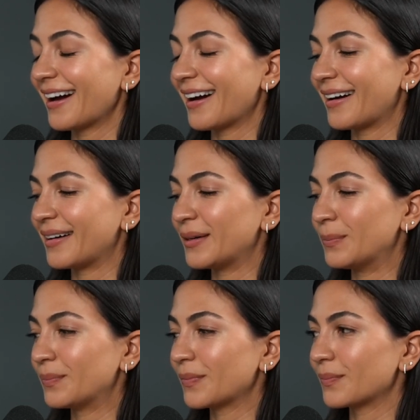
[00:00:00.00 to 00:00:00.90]

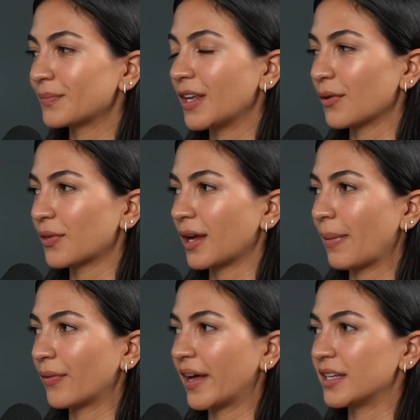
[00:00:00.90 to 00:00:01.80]
The other thing
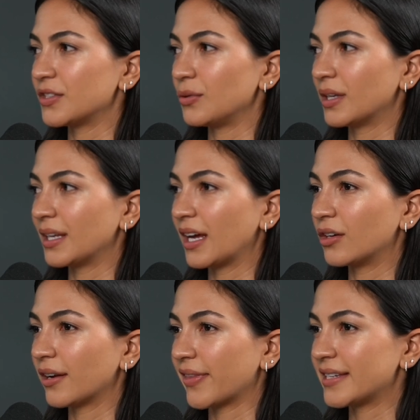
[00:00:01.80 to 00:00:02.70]
about that is you can get
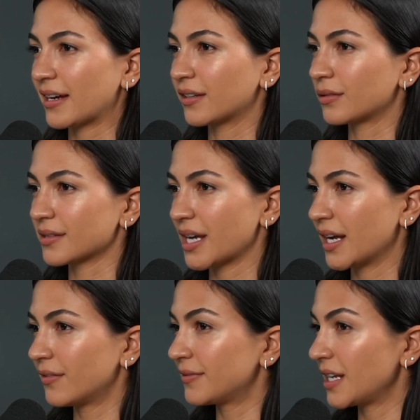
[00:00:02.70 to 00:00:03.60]
good at the technical side
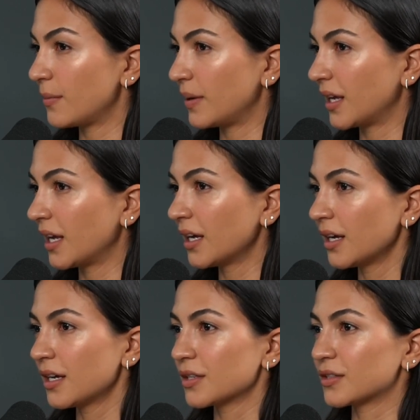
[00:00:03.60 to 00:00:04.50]
of taping.
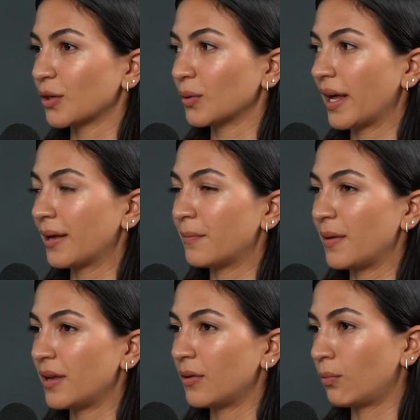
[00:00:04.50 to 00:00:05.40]
So like
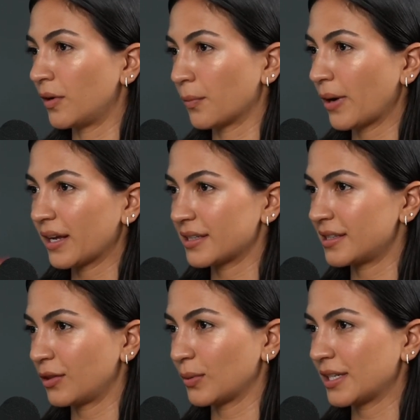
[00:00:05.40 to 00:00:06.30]
maybe when you're
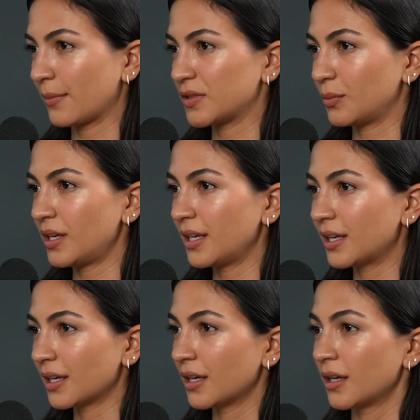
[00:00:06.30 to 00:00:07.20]
practicing 3 times a
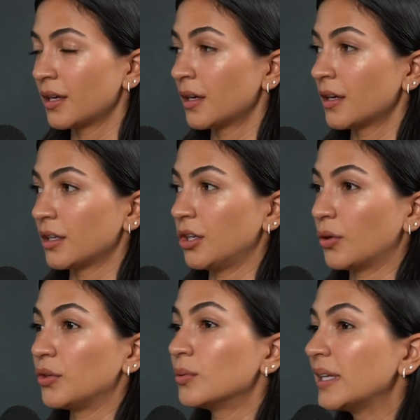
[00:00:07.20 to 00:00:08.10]
week, you know,
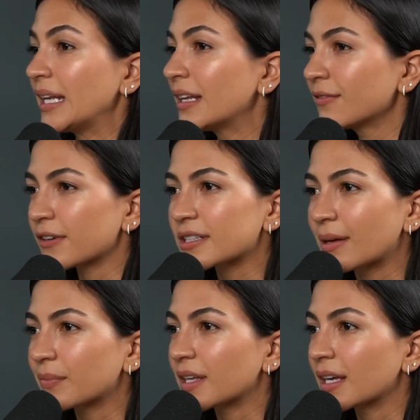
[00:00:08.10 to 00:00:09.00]
you lean in for
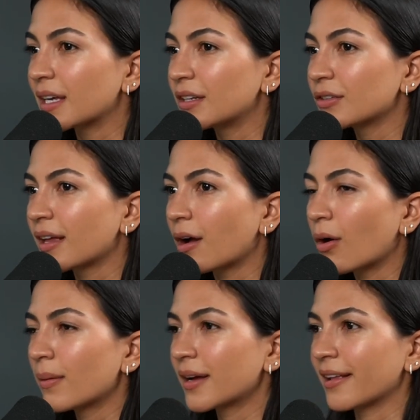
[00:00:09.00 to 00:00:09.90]
something and you're like, oh
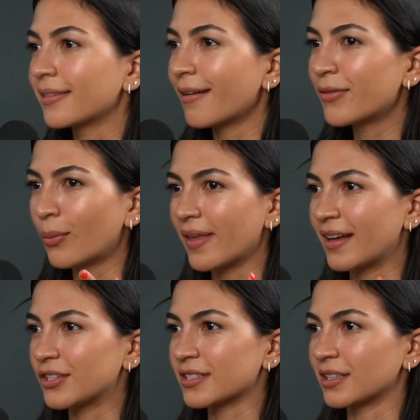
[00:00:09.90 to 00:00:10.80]
my God, I love the way that
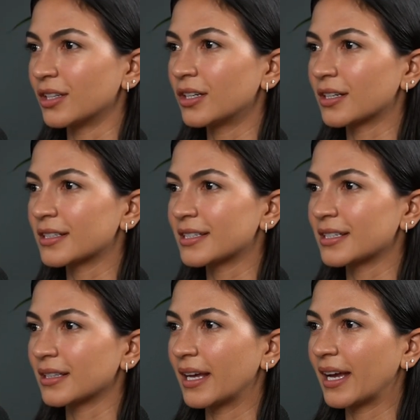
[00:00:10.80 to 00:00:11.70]
just looked.
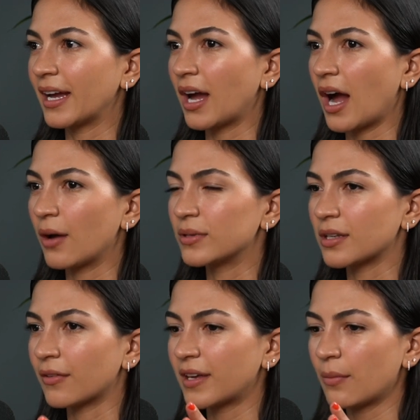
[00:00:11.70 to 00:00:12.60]
Like I was
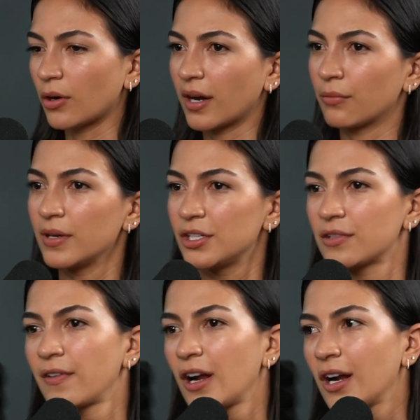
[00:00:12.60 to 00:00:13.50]
off camera, or I reached
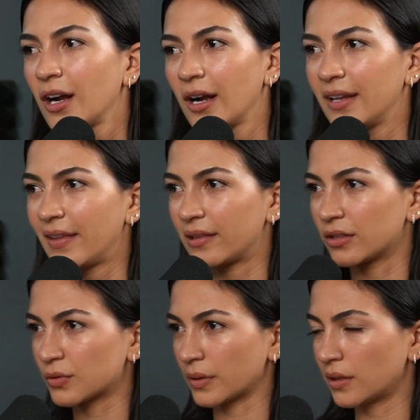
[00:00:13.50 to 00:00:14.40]
for her and that
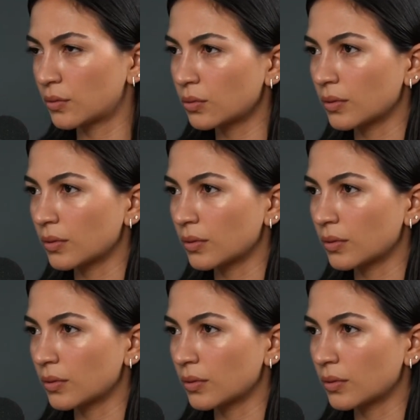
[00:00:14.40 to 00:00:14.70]
looked really cool.